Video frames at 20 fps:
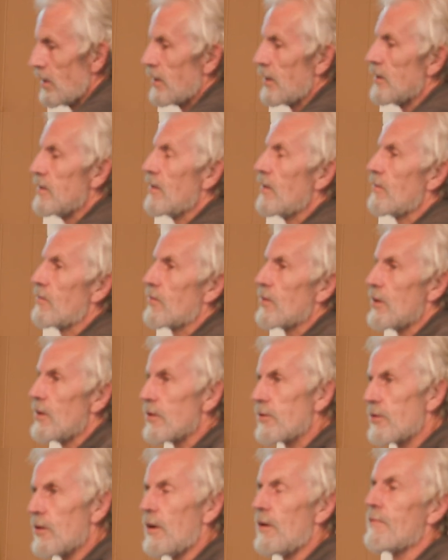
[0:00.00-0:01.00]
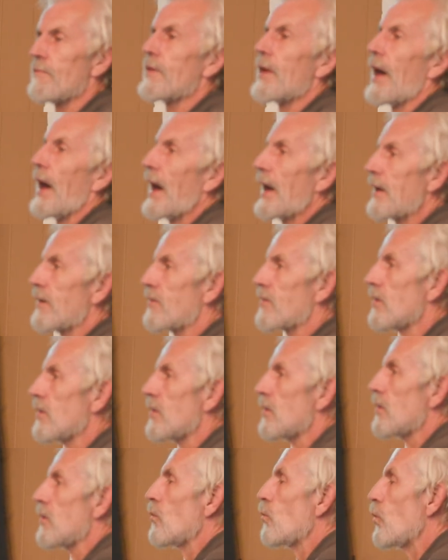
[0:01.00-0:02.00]
the result of the
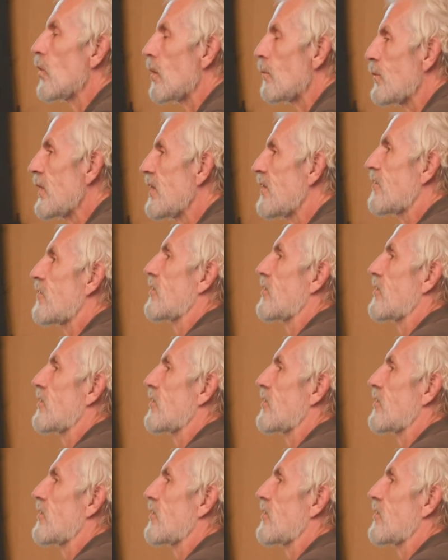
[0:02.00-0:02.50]
action will be